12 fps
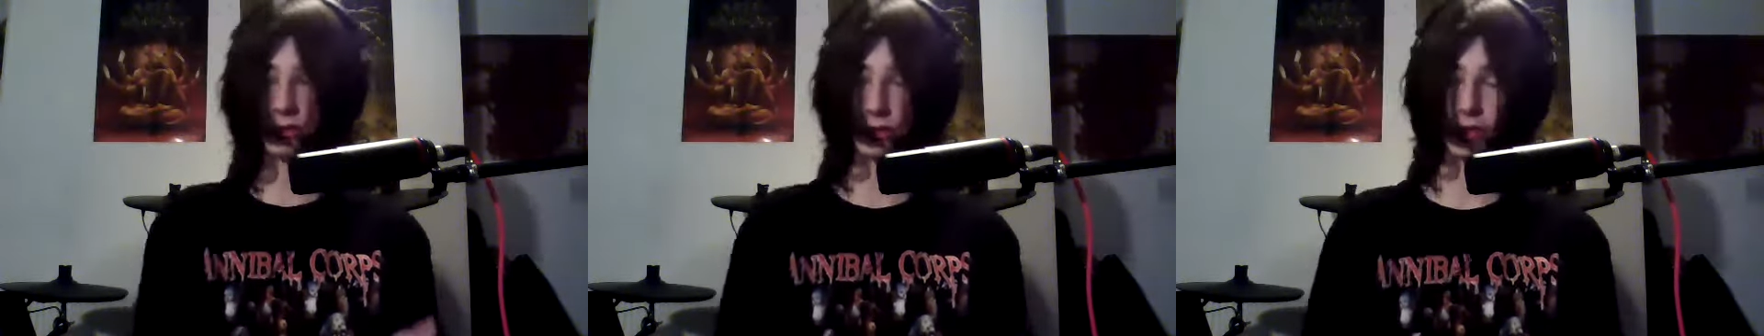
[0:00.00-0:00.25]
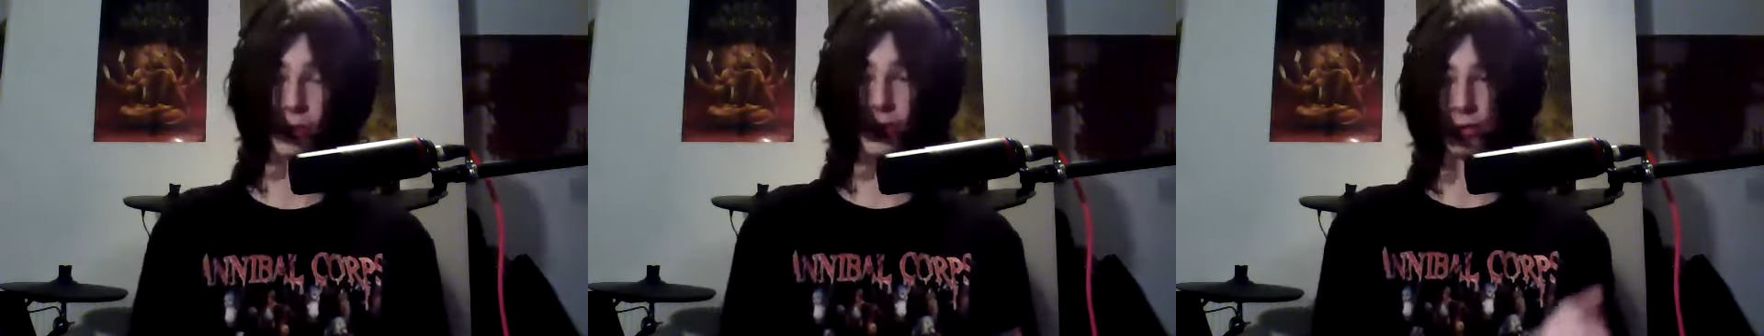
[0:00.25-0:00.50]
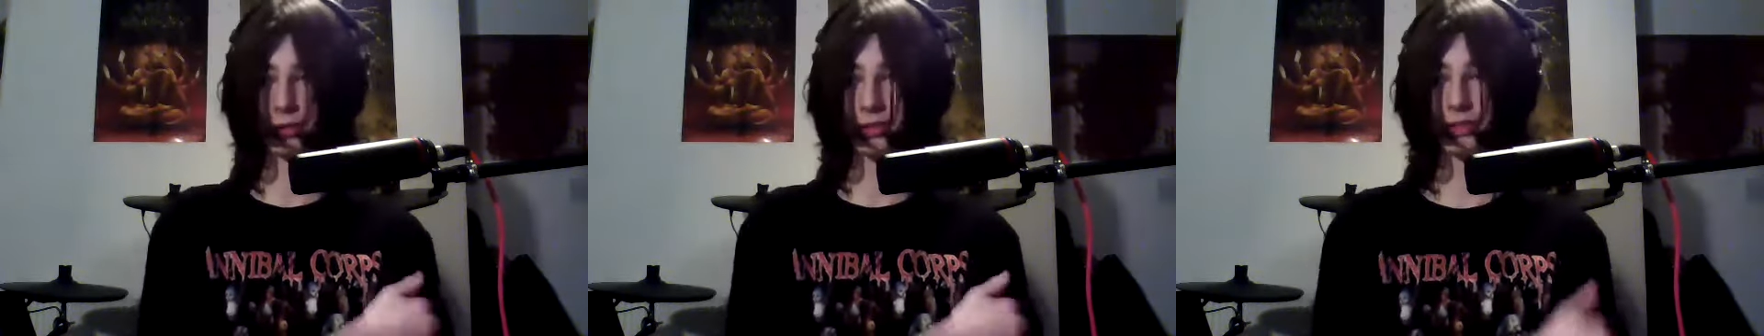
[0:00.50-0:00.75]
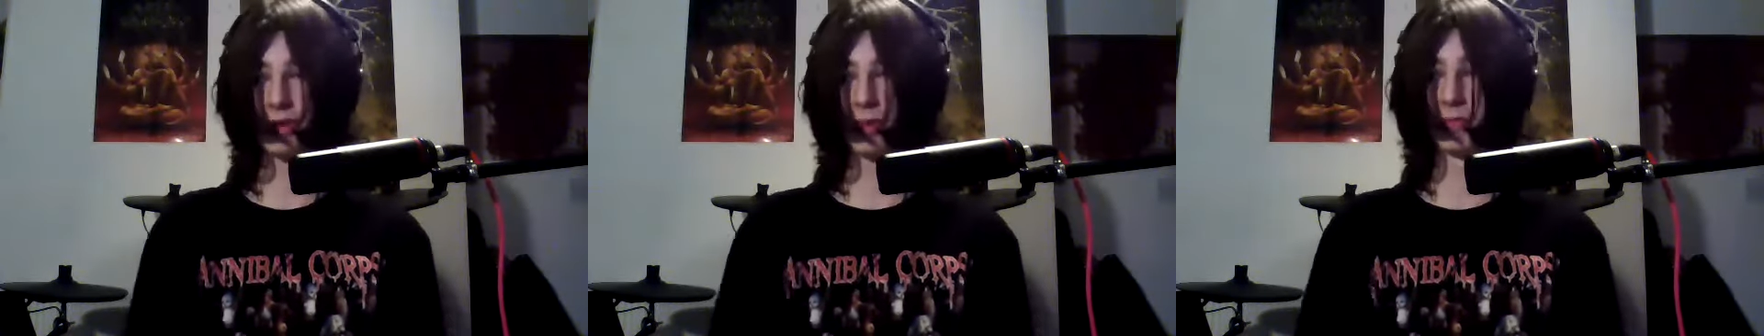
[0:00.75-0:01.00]
because I went on the
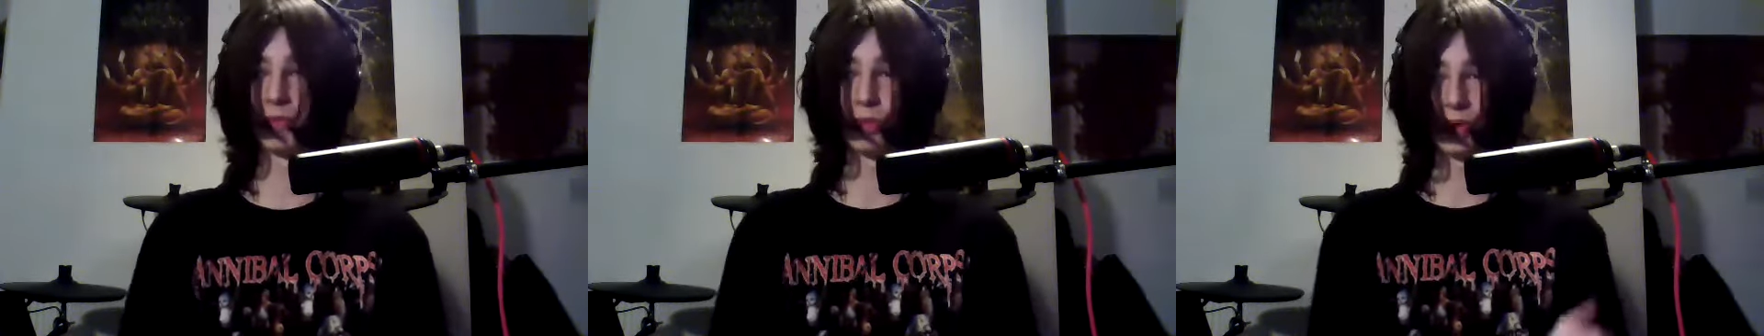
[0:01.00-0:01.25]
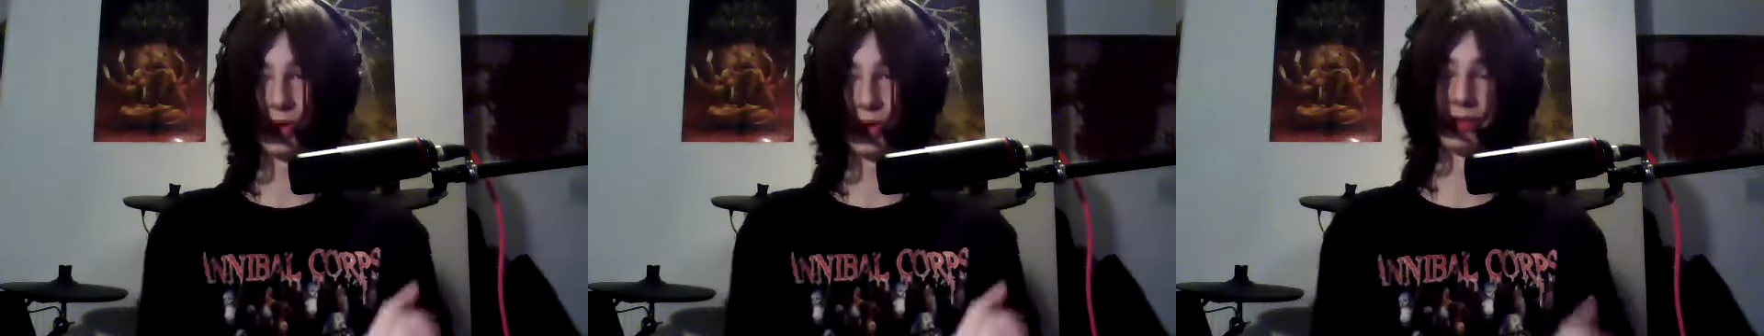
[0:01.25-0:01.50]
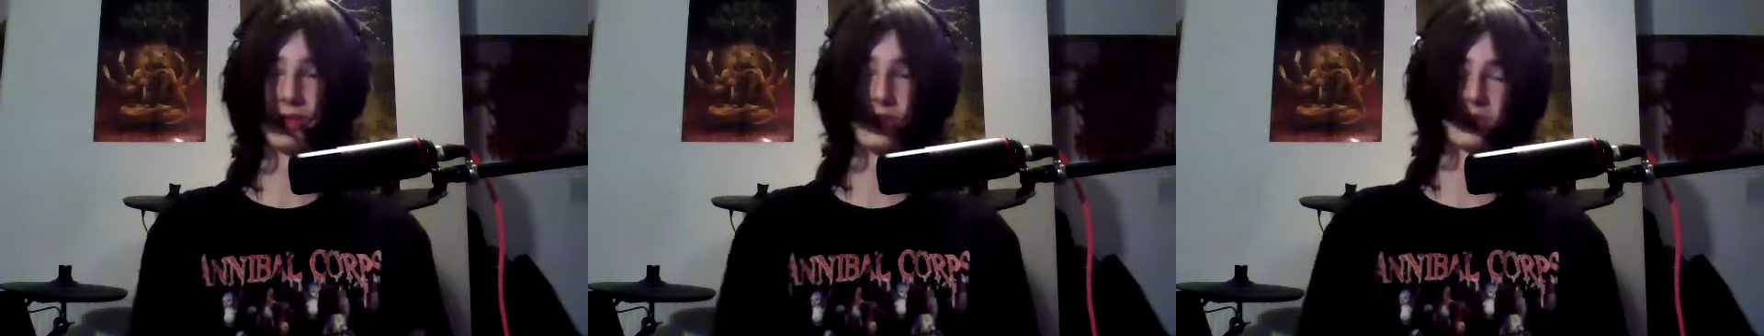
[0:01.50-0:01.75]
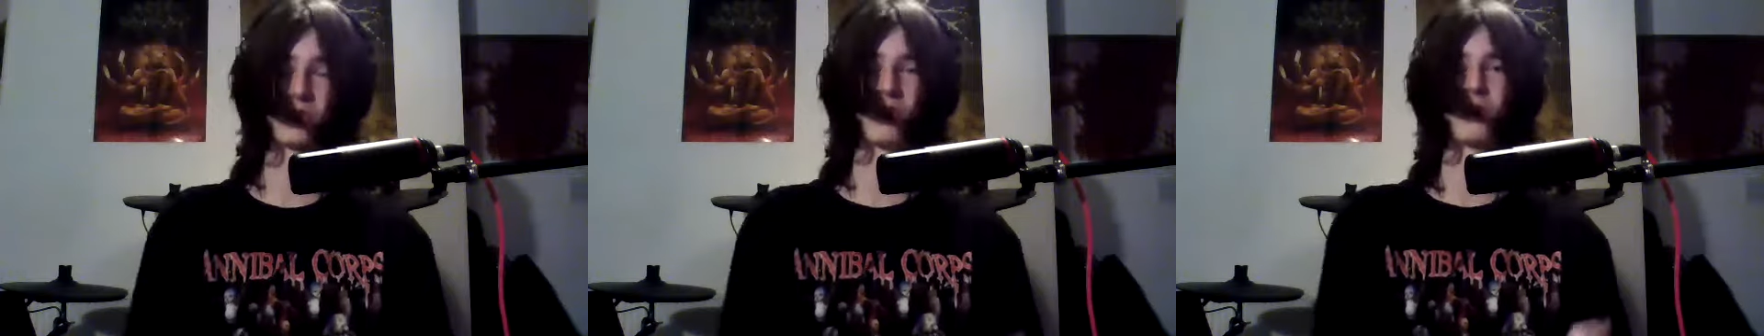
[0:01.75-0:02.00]
Scumlord
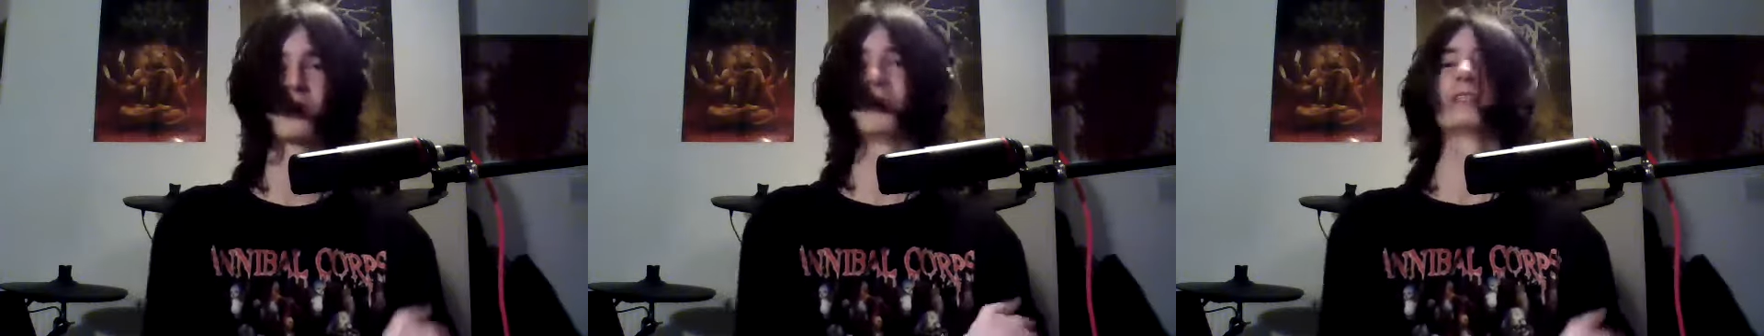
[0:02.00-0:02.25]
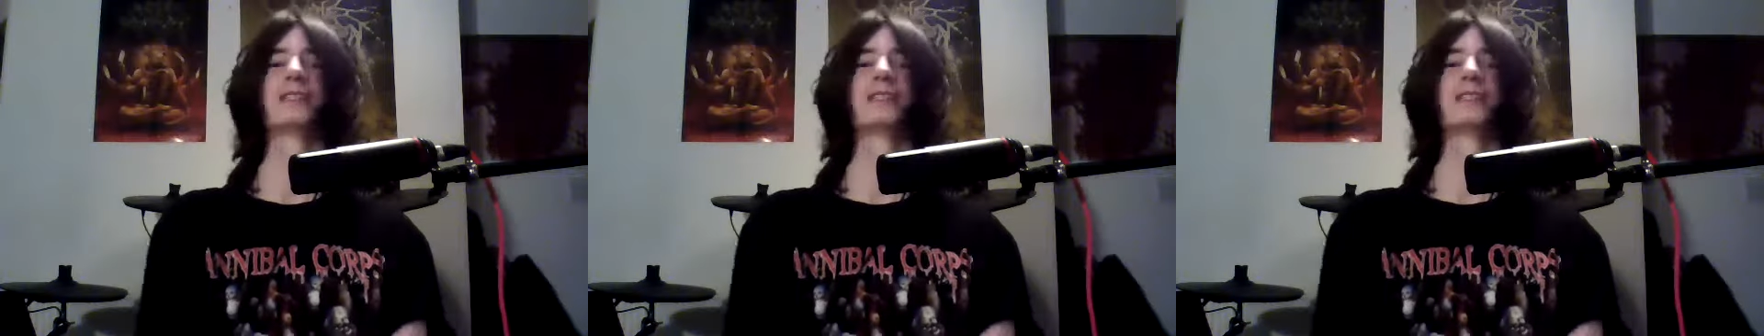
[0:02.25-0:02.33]
distro,